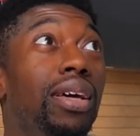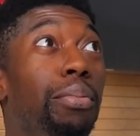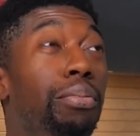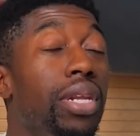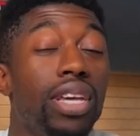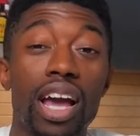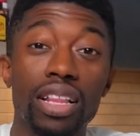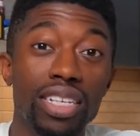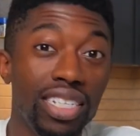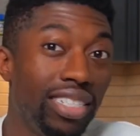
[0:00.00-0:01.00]
mini
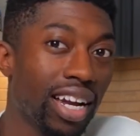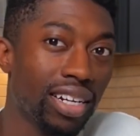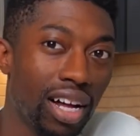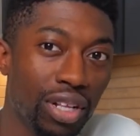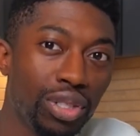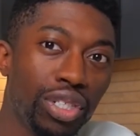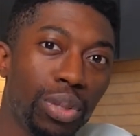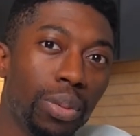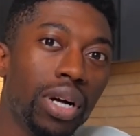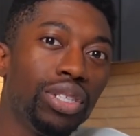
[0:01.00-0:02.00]
LED technology,
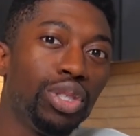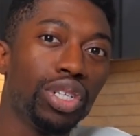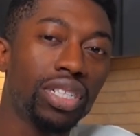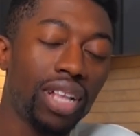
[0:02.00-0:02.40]
was just